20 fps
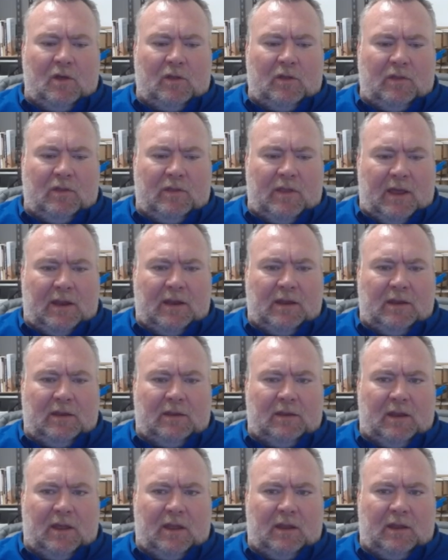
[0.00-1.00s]

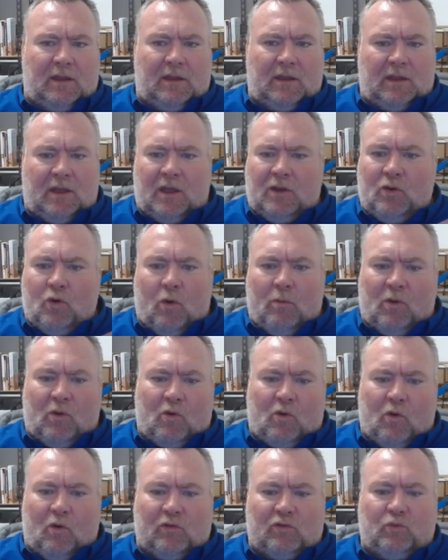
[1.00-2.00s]
than uh, a normal
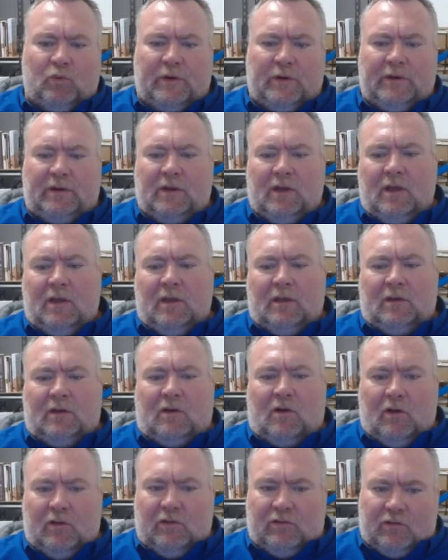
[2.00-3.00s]
course would
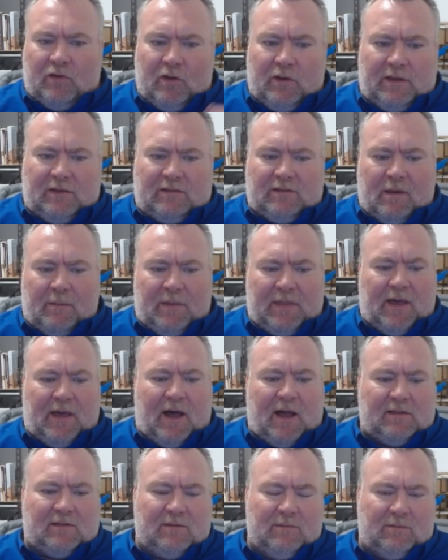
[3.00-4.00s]
concerning some of the
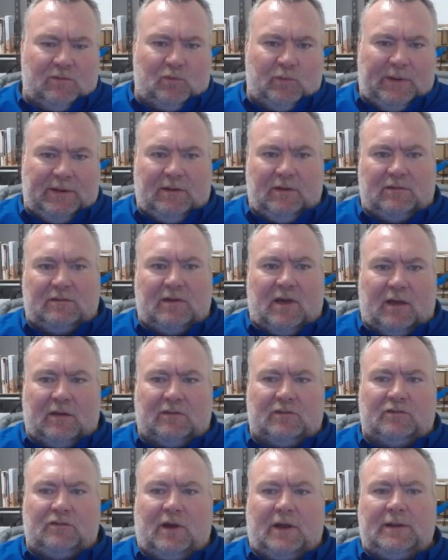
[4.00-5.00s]
items we
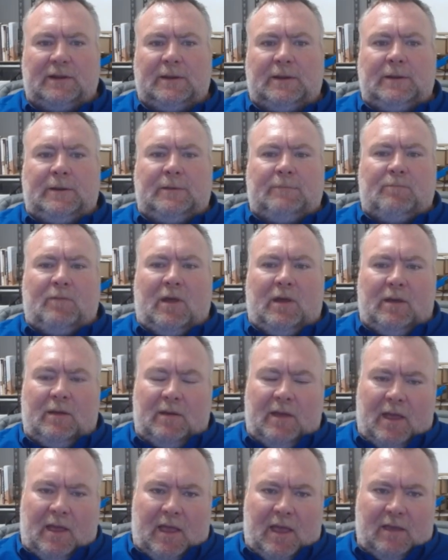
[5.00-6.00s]
discussed, right? Uh,
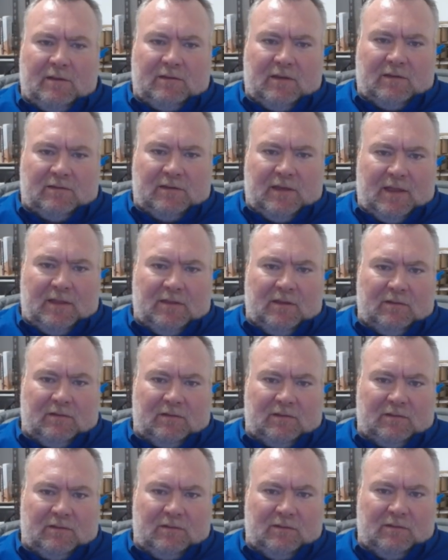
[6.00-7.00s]
as I said,
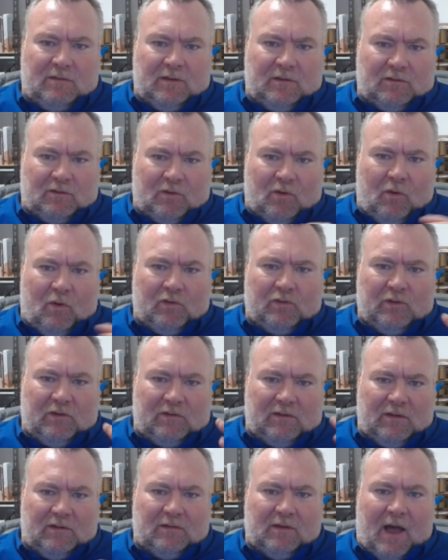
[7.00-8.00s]
this, this course is
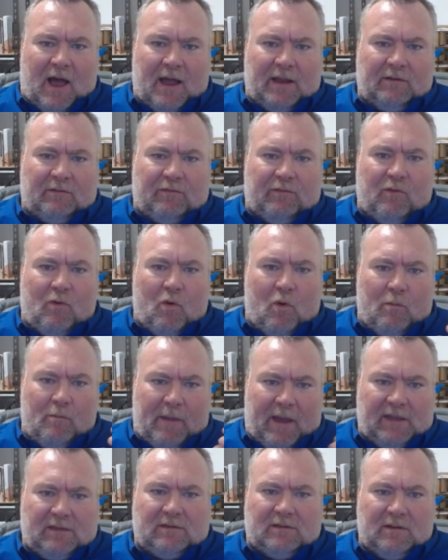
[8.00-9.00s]
designed for
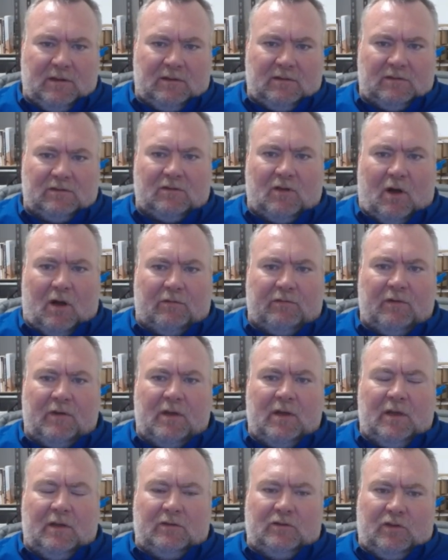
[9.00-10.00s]
maintenance staff
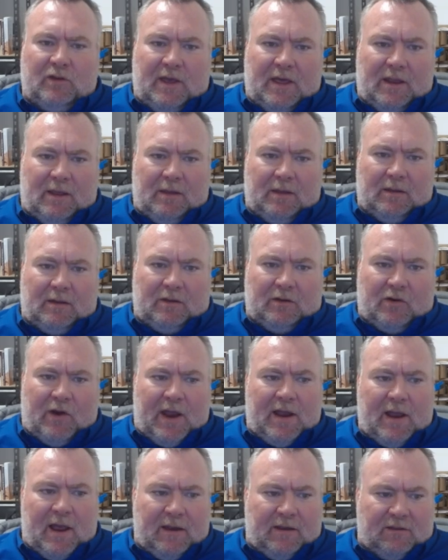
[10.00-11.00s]
to get a
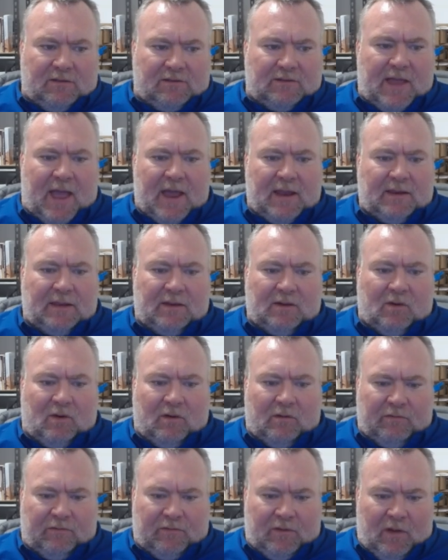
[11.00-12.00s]
greater understanding
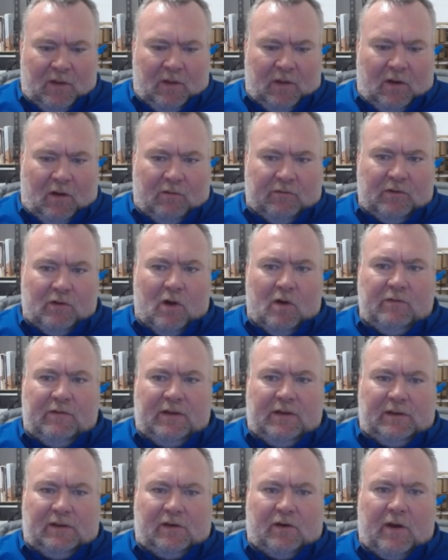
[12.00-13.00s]
of, of an
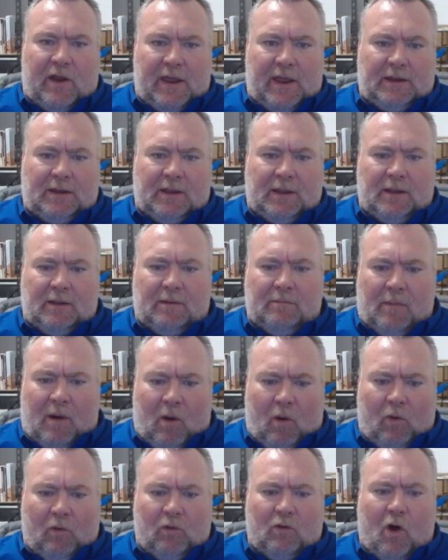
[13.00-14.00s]
overhead crane. Uh, my
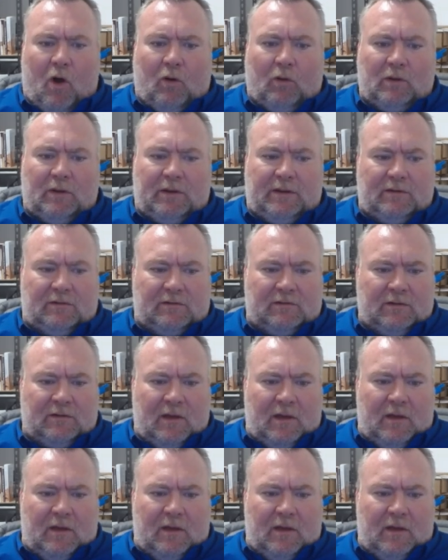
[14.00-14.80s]
whole goal is